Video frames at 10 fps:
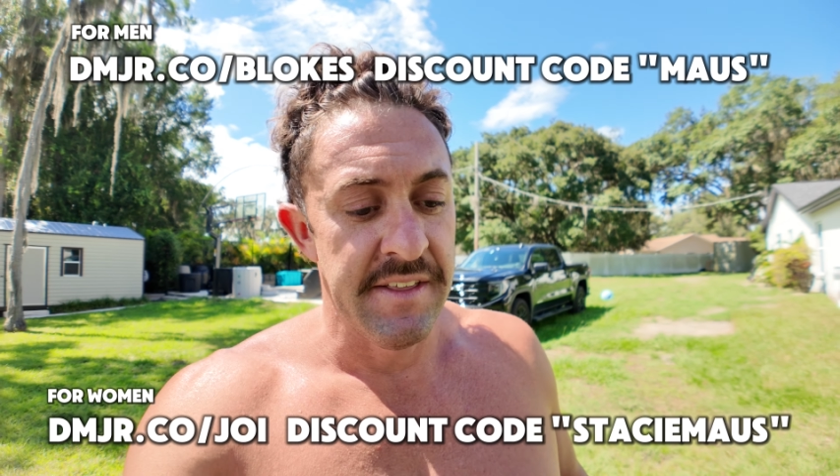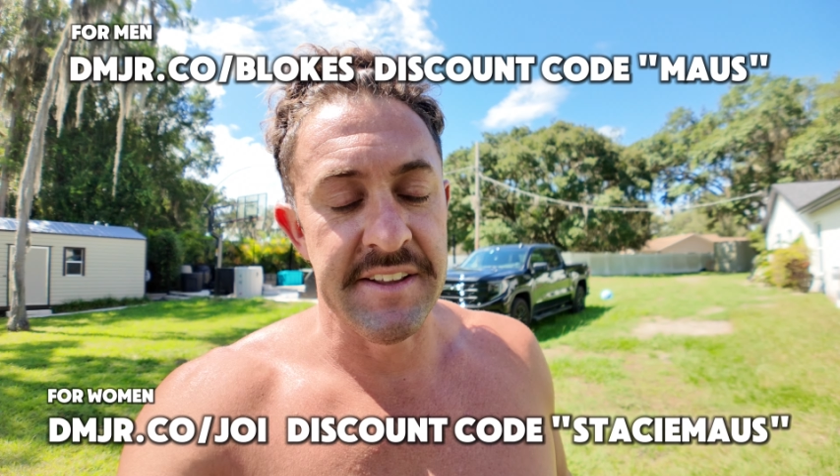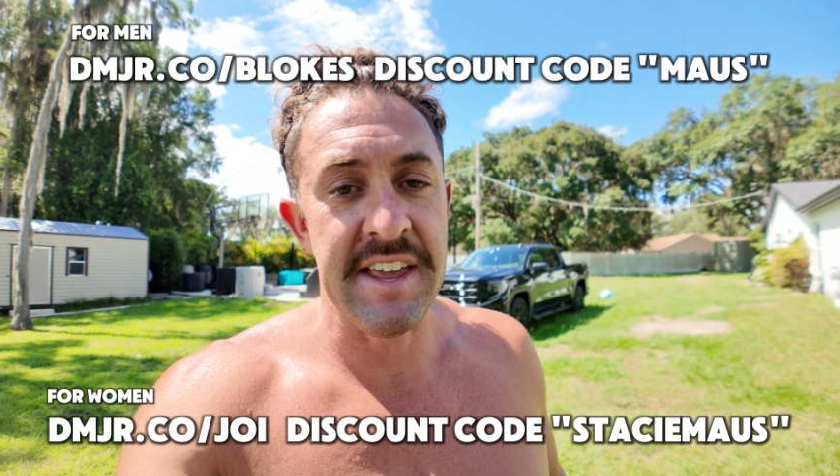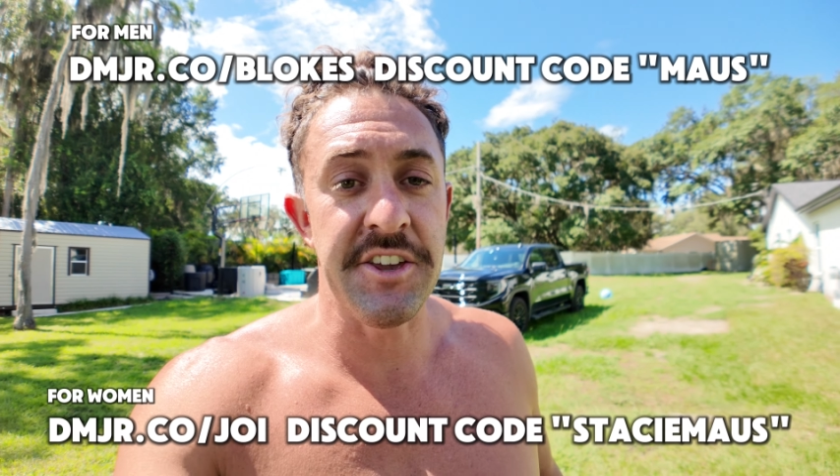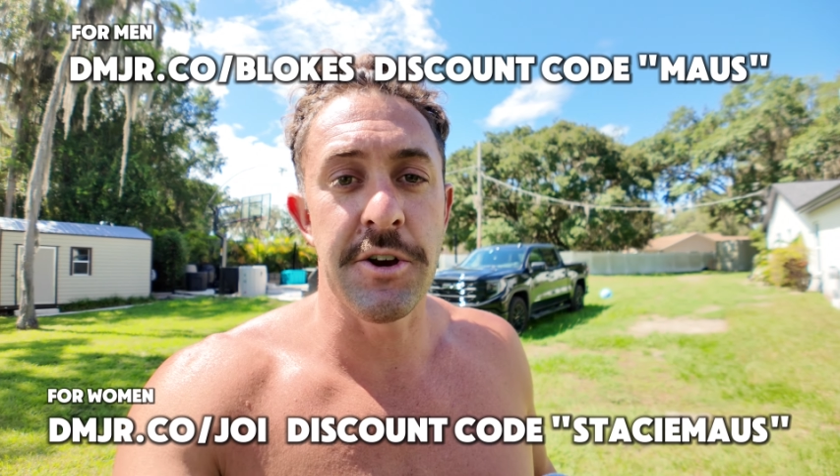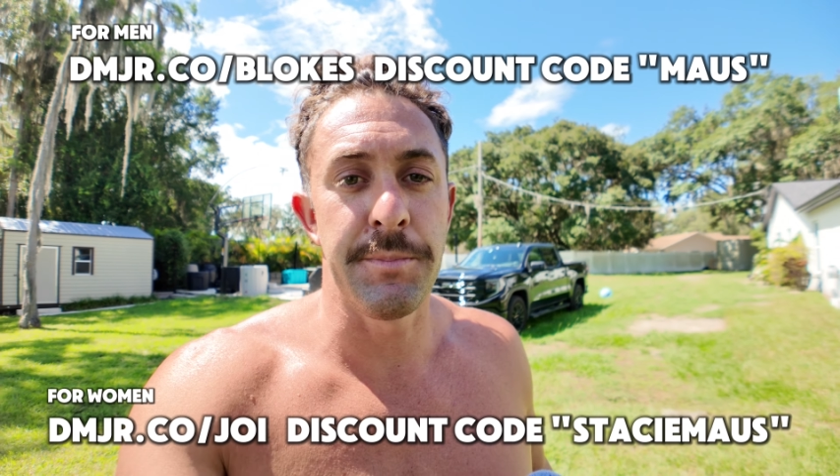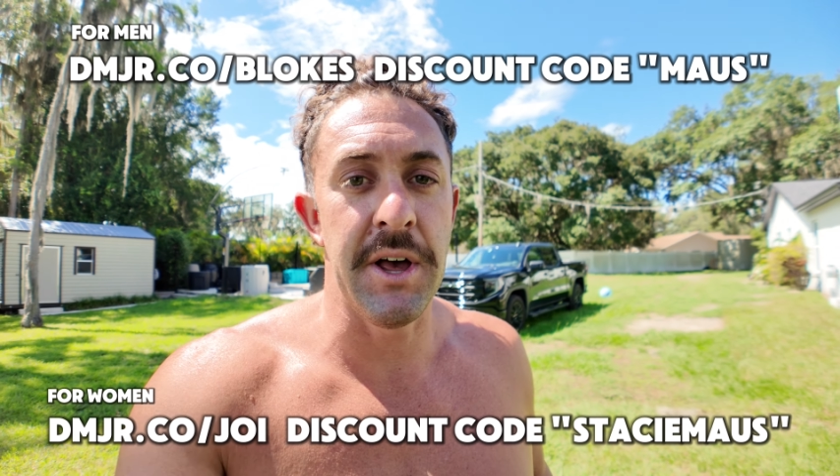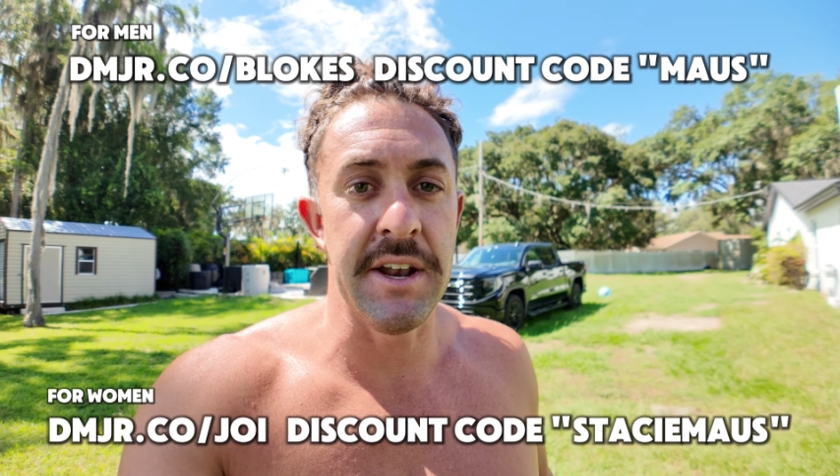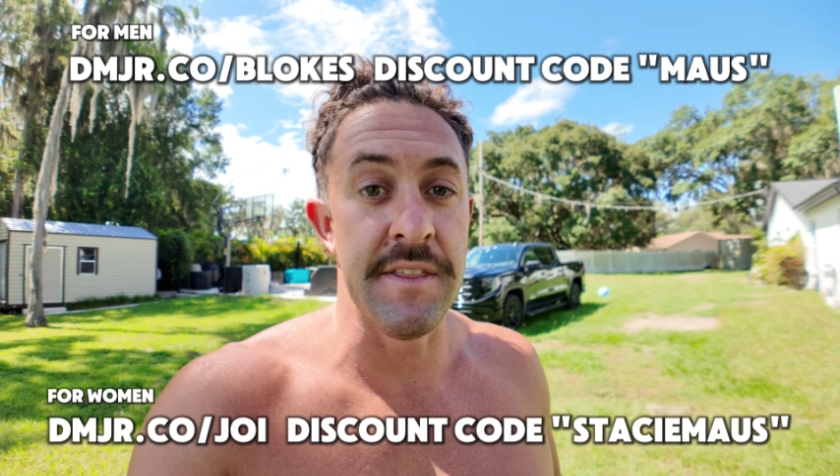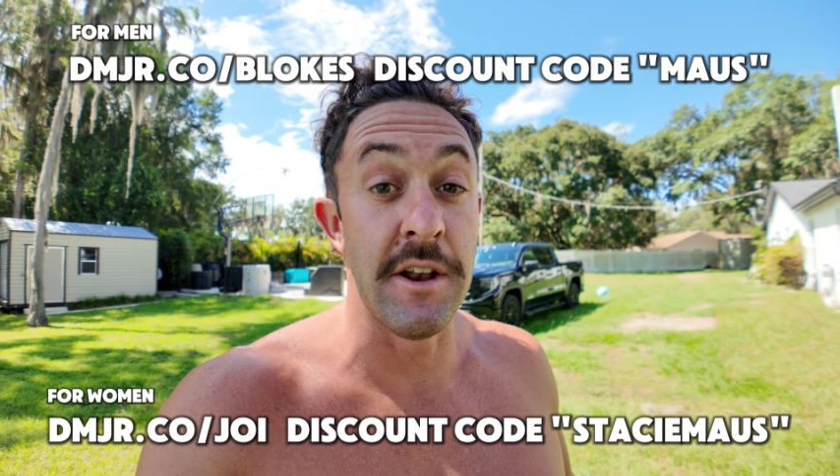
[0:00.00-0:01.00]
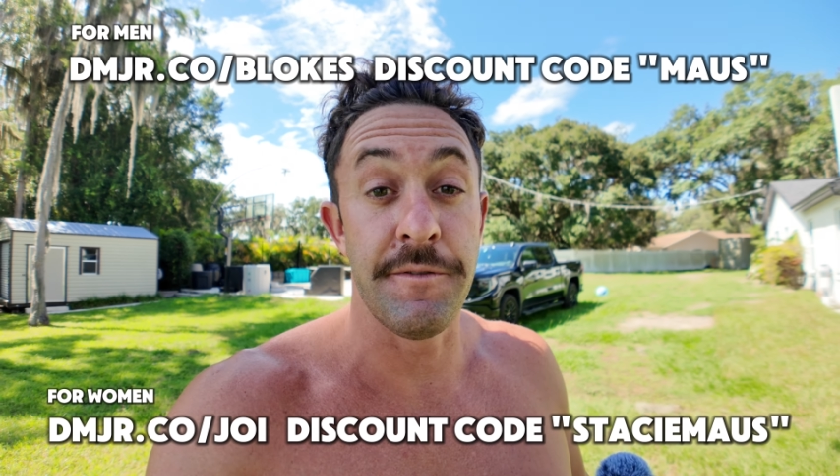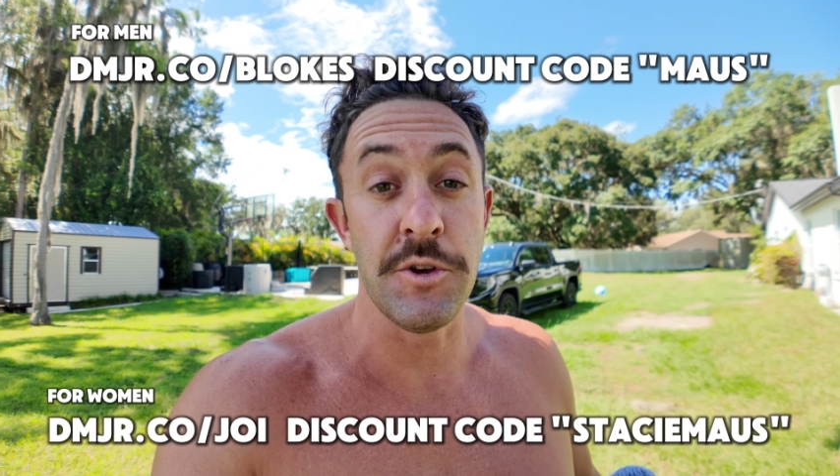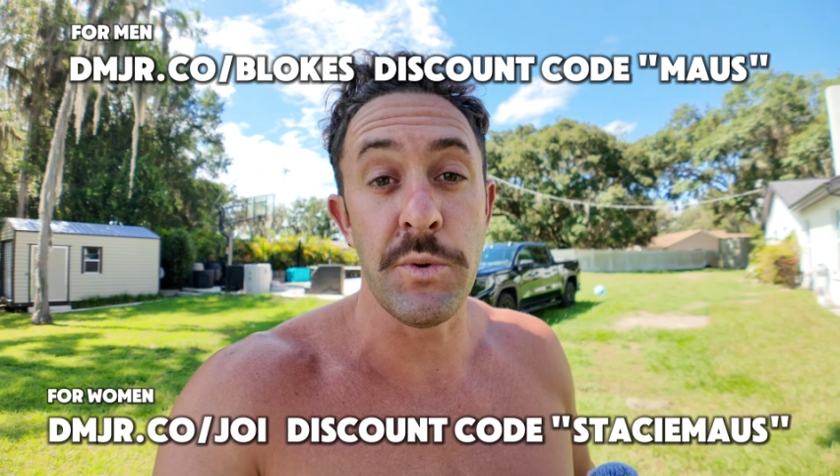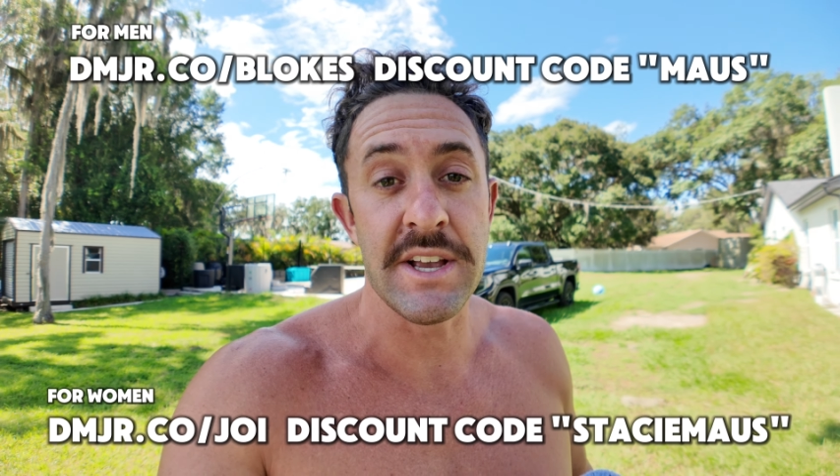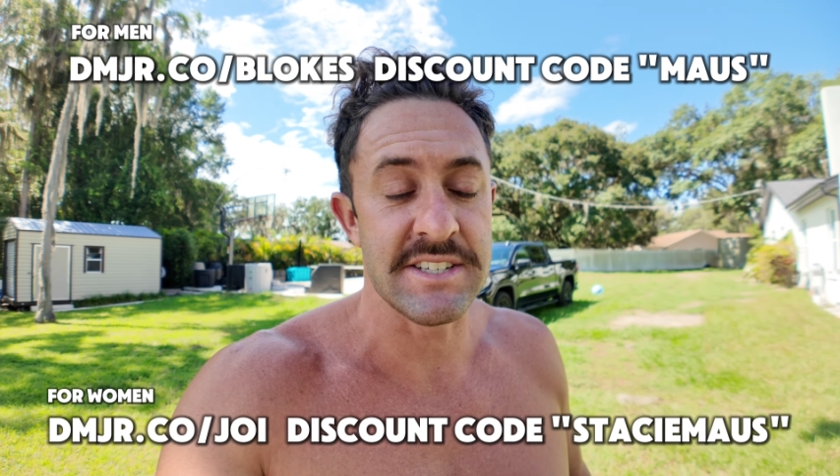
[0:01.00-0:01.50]
They take your blood, and then a
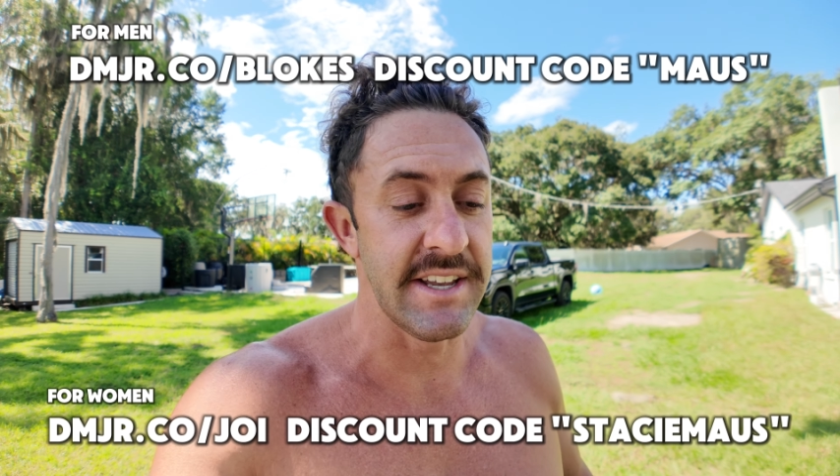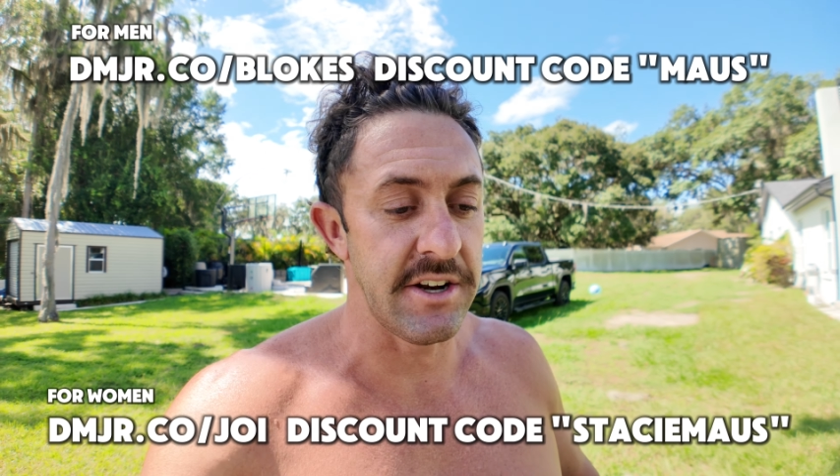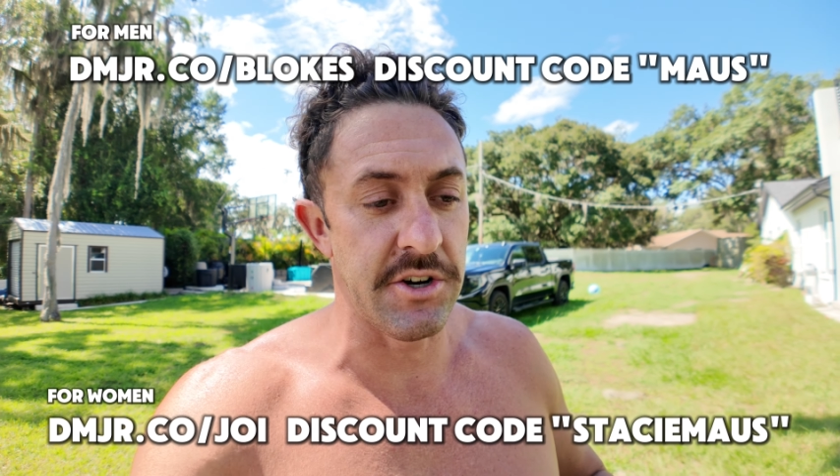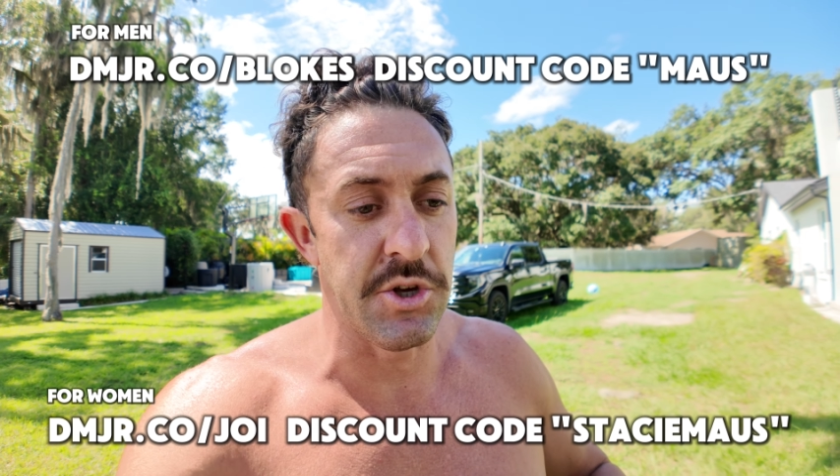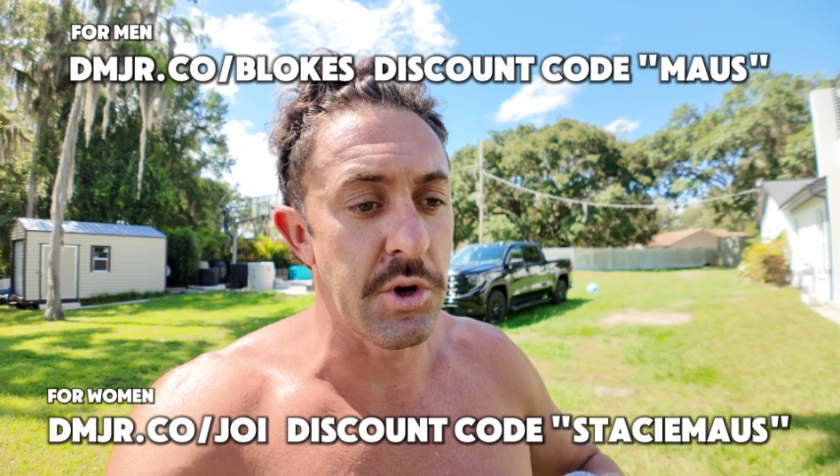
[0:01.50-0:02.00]
few weeks later,